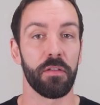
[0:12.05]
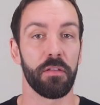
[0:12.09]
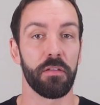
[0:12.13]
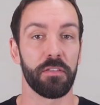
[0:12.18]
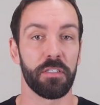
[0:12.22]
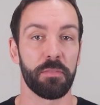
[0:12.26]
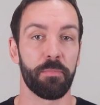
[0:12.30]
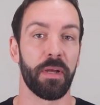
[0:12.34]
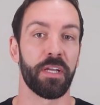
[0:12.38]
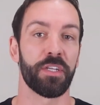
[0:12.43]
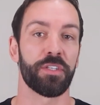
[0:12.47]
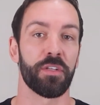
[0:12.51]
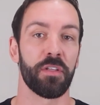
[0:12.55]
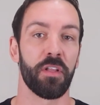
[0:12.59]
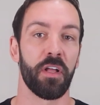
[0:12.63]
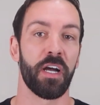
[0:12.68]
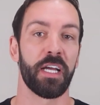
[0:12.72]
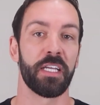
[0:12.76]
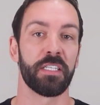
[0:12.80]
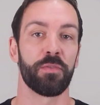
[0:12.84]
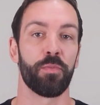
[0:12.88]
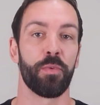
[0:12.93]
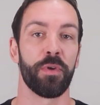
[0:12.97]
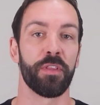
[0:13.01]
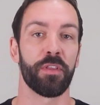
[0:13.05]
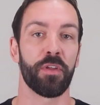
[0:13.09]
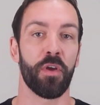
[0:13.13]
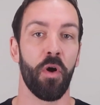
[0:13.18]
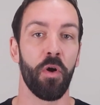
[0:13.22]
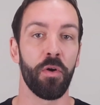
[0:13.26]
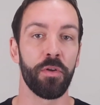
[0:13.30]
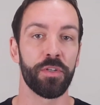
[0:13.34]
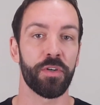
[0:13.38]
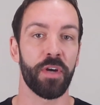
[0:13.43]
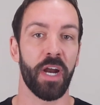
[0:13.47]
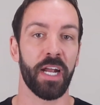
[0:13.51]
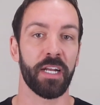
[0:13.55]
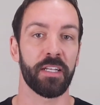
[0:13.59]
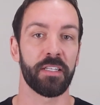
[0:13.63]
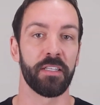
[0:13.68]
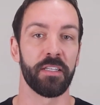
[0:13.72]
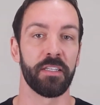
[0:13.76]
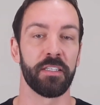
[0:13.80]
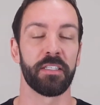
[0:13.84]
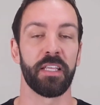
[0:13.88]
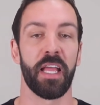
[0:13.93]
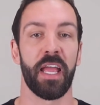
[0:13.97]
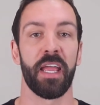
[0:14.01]
specialized with
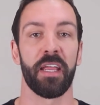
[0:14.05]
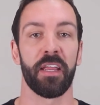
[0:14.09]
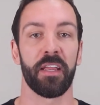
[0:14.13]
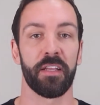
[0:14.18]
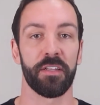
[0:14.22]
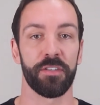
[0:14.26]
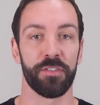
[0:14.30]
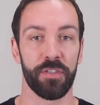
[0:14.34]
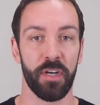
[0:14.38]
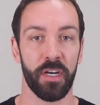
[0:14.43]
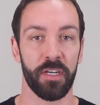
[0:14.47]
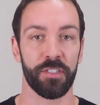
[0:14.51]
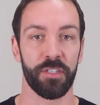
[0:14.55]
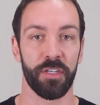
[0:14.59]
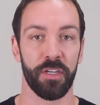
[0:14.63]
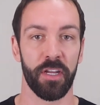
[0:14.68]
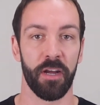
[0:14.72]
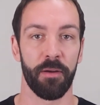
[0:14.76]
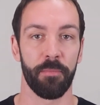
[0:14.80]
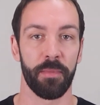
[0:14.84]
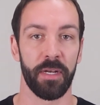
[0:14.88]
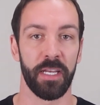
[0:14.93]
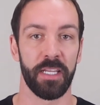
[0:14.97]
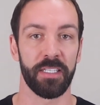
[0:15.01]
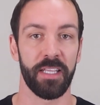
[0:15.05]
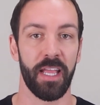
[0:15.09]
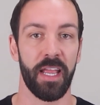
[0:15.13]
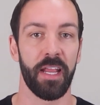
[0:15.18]
contractors and construction companies,